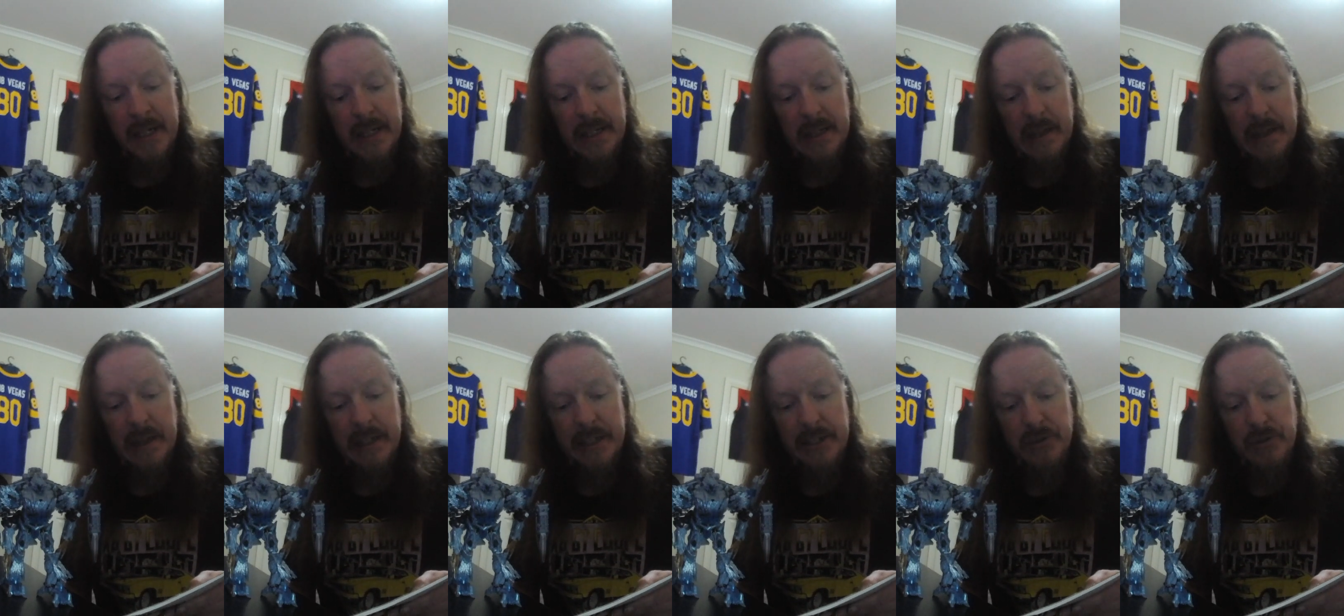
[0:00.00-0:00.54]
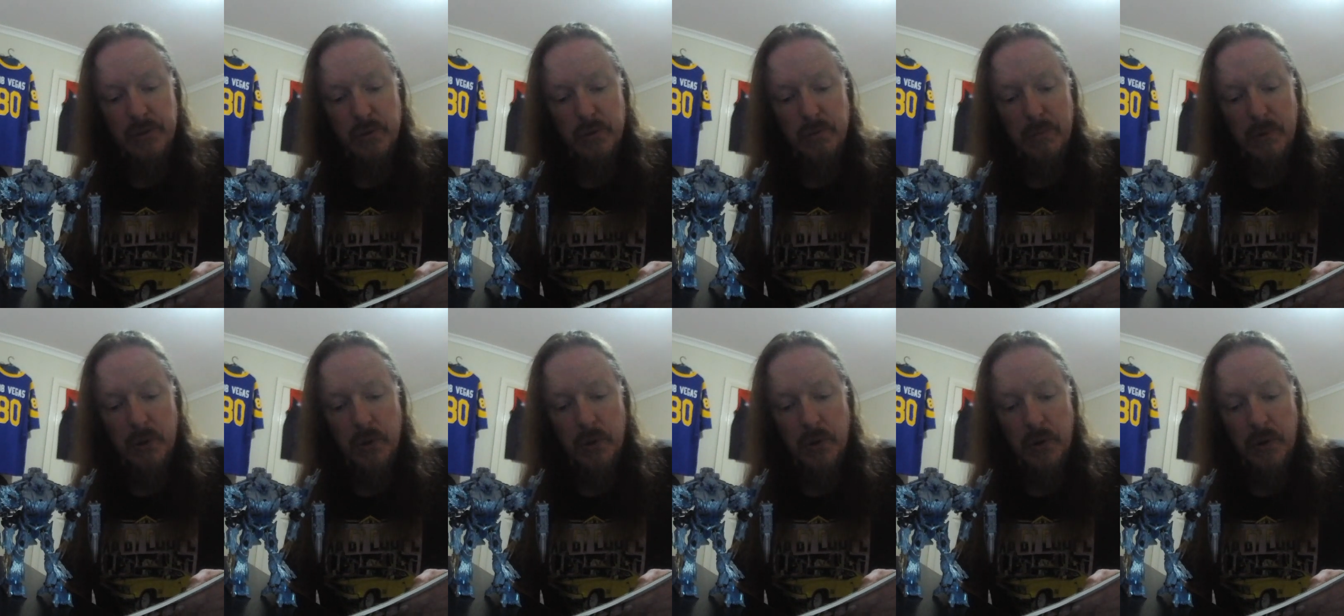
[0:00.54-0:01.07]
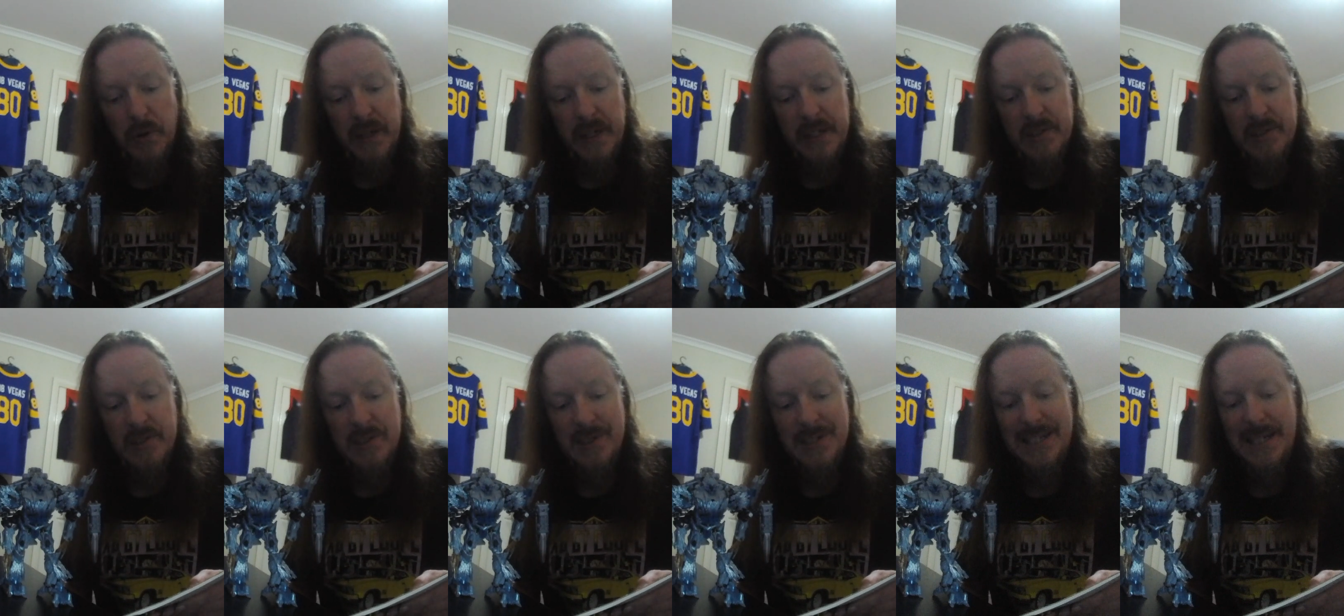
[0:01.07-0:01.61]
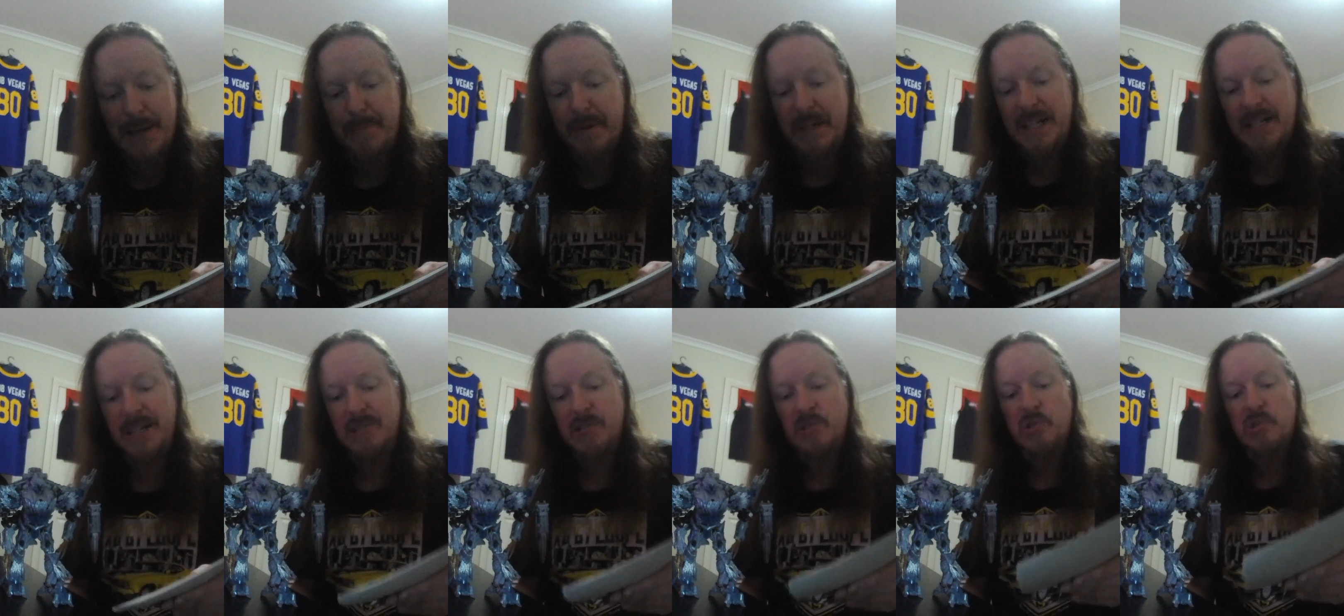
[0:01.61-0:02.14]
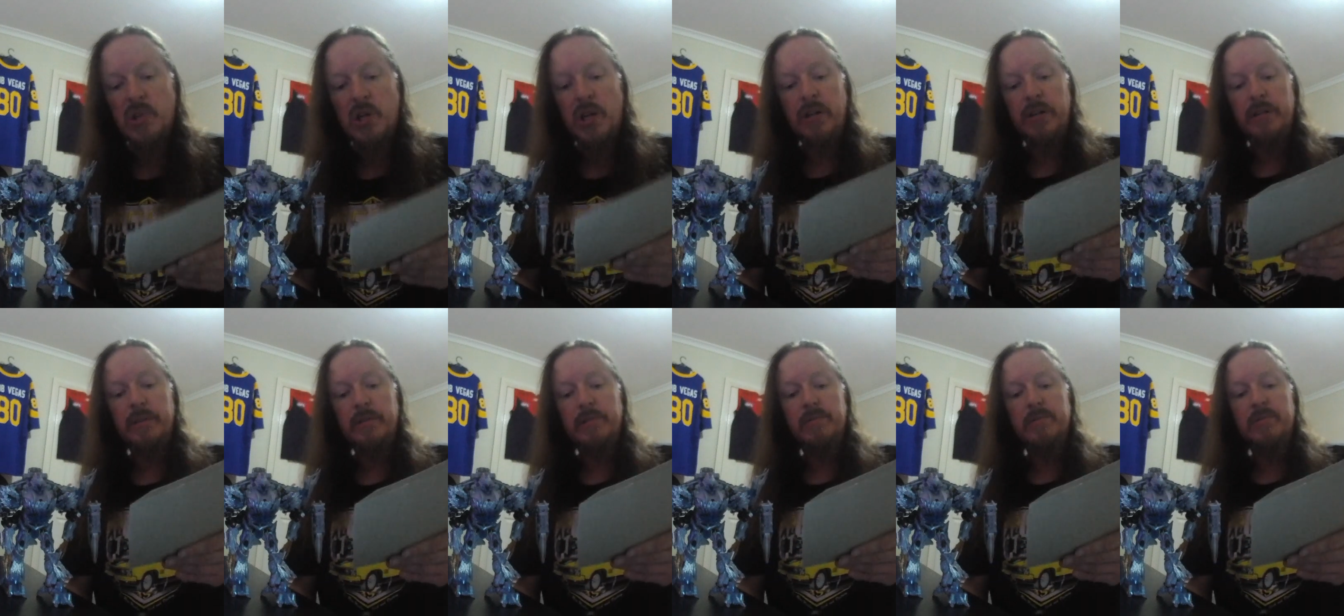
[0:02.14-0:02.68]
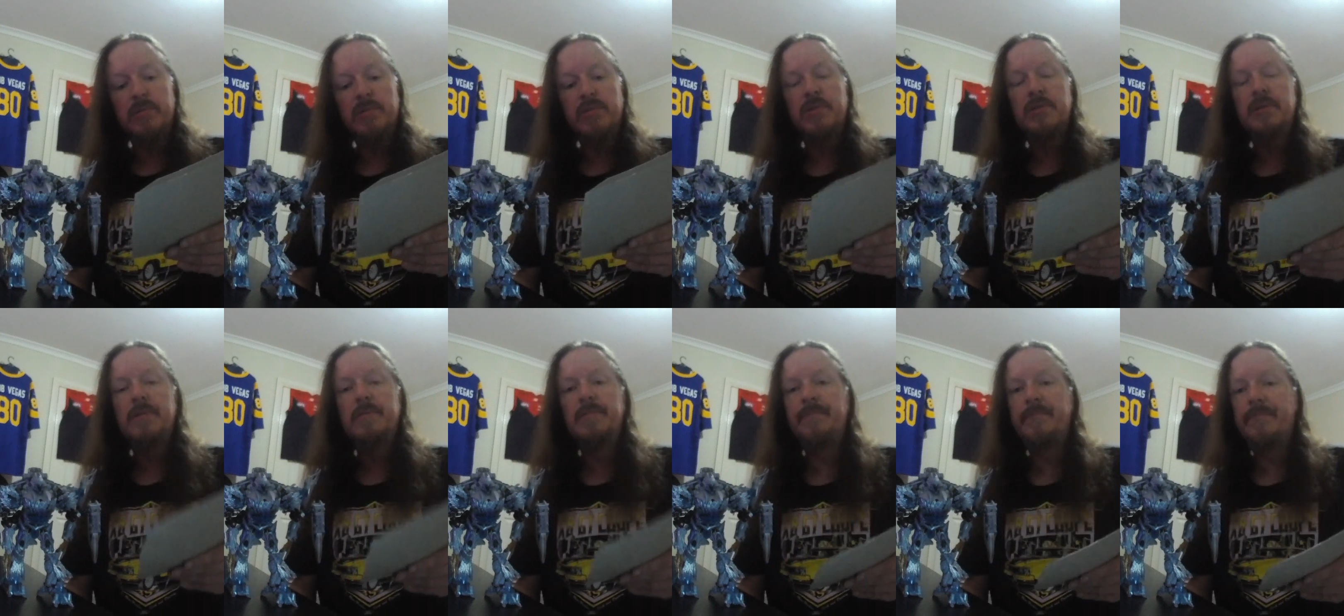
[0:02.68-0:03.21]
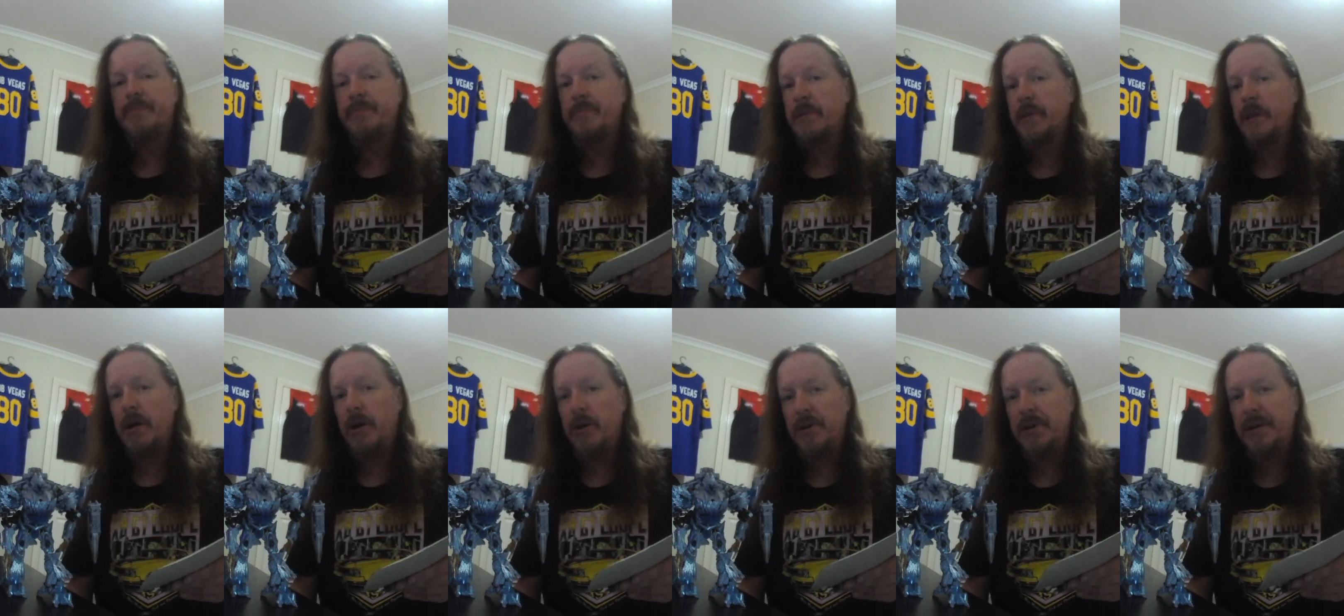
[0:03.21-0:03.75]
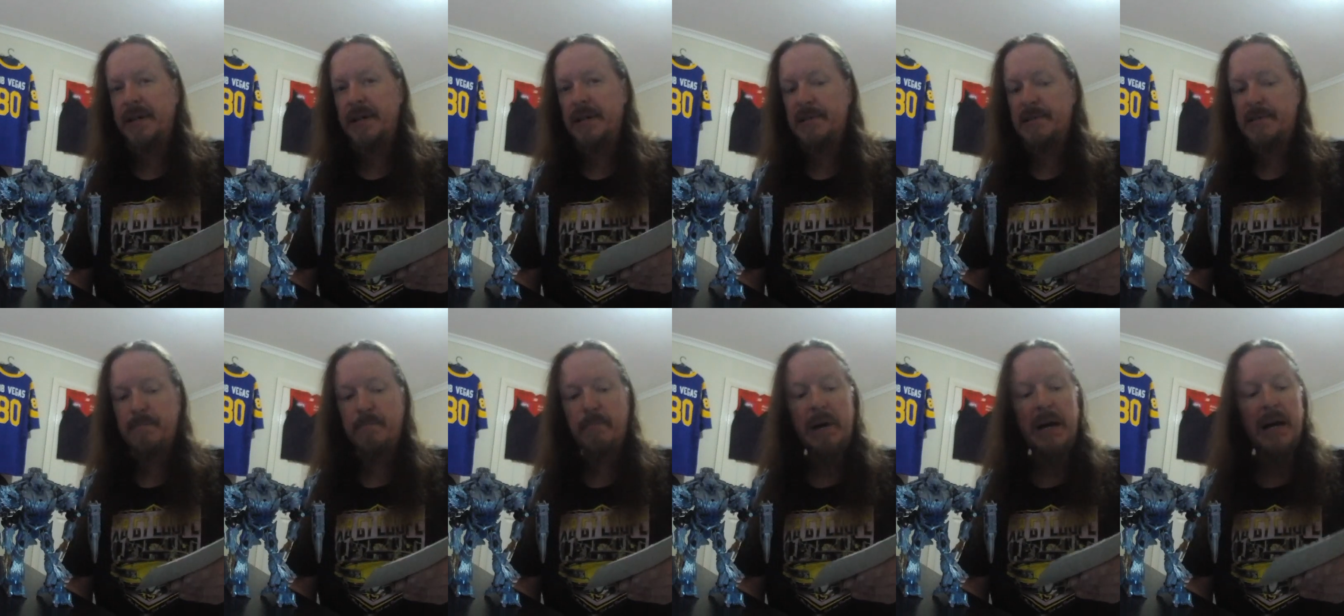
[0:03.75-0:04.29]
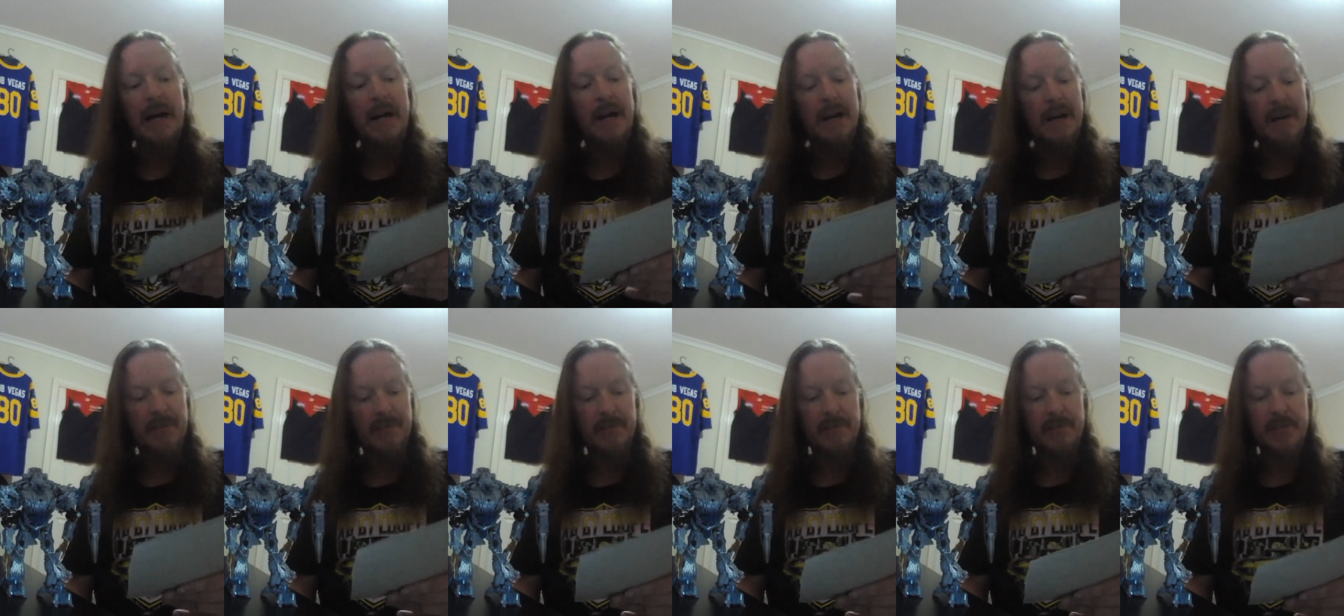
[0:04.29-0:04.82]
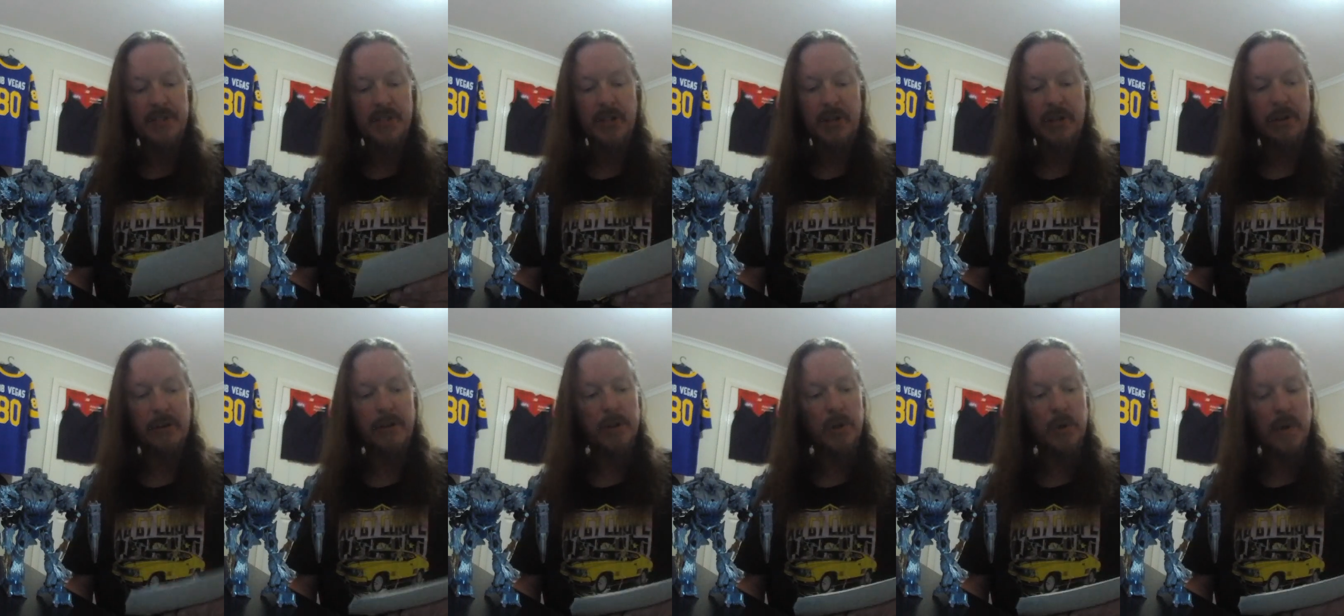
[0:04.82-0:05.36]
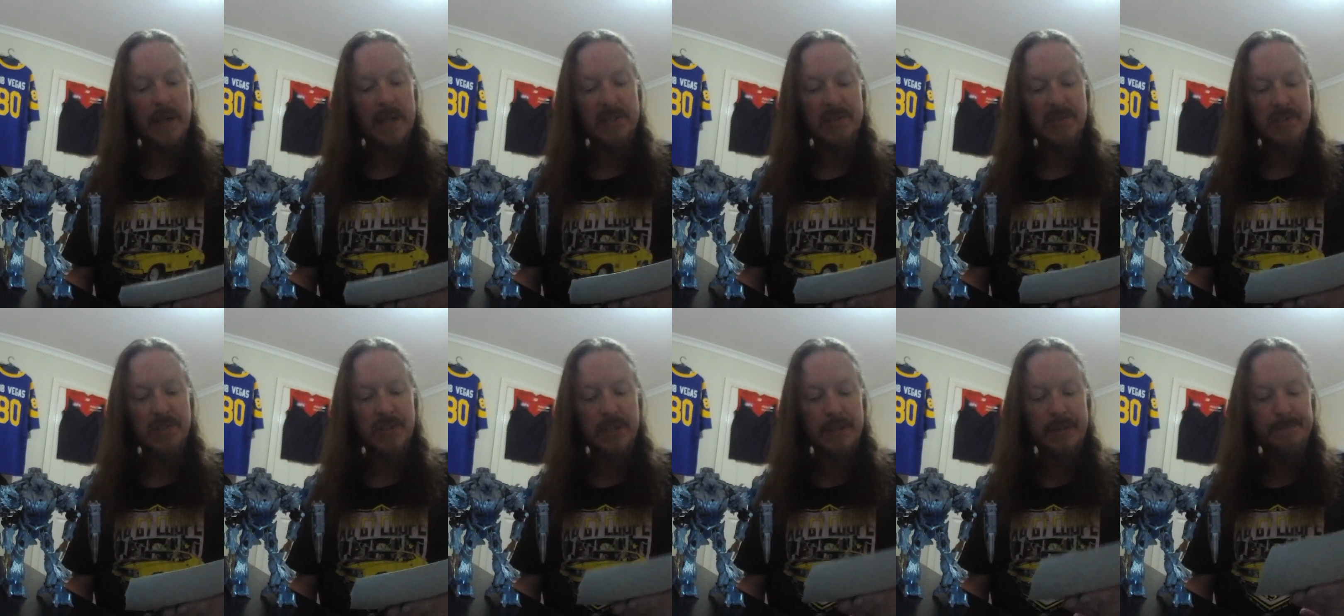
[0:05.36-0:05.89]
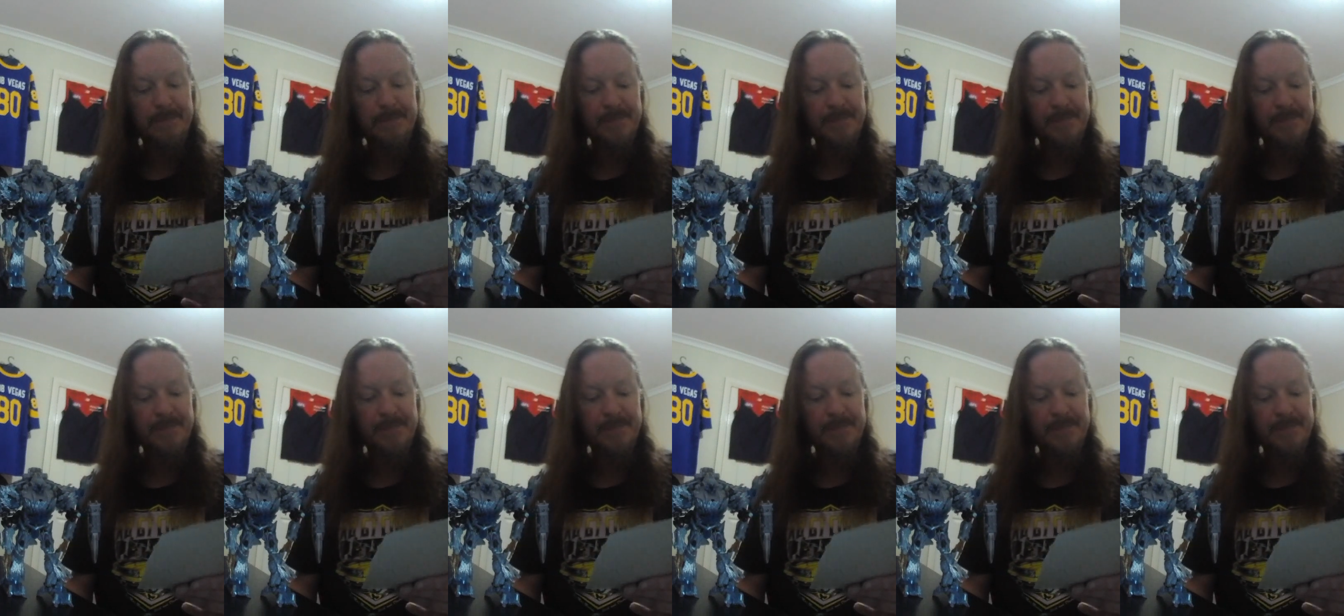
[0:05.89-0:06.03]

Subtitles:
little more than stepping stones on his path to conquest.